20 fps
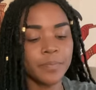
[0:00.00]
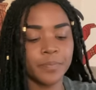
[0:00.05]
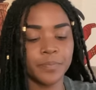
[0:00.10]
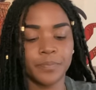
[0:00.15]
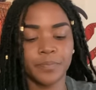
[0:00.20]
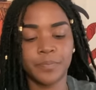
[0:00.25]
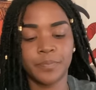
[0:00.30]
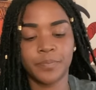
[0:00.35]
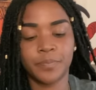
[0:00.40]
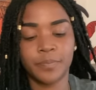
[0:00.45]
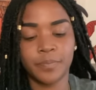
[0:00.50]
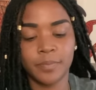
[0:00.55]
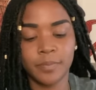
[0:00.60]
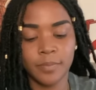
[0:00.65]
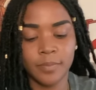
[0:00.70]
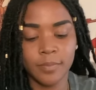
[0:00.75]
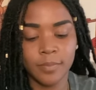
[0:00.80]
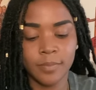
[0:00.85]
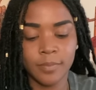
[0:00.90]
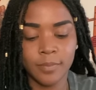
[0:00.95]

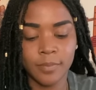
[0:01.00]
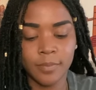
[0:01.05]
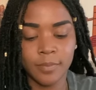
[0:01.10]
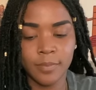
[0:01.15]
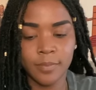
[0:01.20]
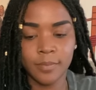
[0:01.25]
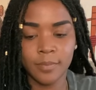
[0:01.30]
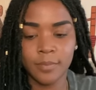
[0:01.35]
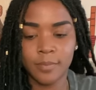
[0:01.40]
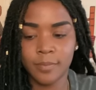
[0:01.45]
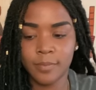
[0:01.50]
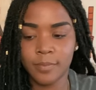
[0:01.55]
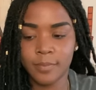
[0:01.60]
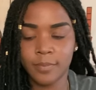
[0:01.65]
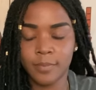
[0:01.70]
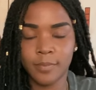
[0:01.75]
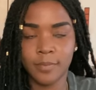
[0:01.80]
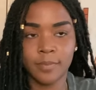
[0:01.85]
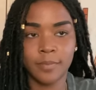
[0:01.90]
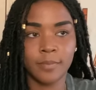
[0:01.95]

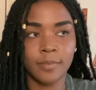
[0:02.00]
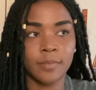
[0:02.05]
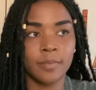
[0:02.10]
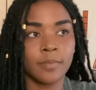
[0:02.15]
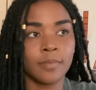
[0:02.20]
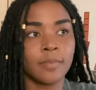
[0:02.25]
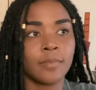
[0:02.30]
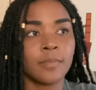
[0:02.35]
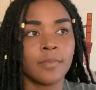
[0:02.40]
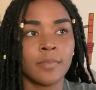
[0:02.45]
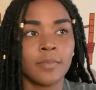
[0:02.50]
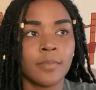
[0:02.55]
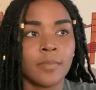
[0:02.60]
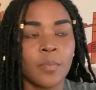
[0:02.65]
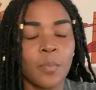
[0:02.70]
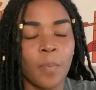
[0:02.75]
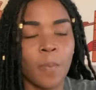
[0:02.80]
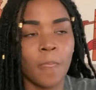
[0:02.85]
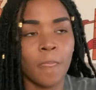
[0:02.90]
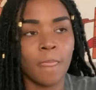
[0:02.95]

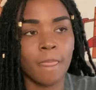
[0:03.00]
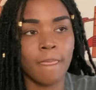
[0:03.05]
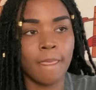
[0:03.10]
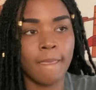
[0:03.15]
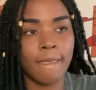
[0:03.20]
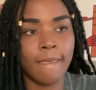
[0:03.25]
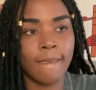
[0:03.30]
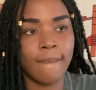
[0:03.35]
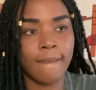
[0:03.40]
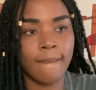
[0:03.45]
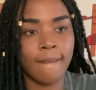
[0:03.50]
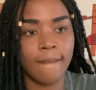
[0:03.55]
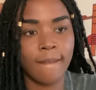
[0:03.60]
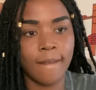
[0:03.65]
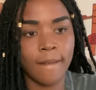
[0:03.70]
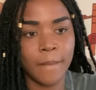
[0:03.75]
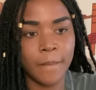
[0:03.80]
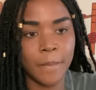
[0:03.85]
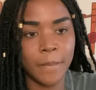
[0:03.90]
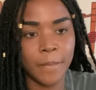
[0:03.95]

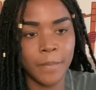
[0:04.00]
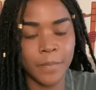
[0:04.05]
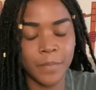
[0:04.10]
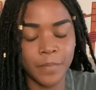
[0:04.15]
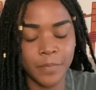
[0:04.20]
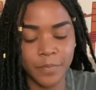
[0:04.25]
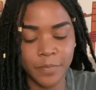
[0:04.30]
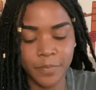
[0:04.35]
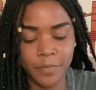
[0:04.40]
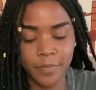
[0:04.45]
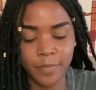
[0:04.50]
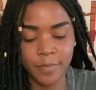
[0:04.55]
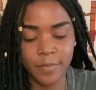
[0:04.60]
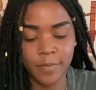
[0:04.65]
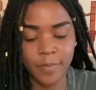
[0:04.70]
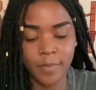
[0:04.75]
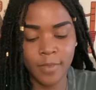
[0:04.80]
(no one is talking)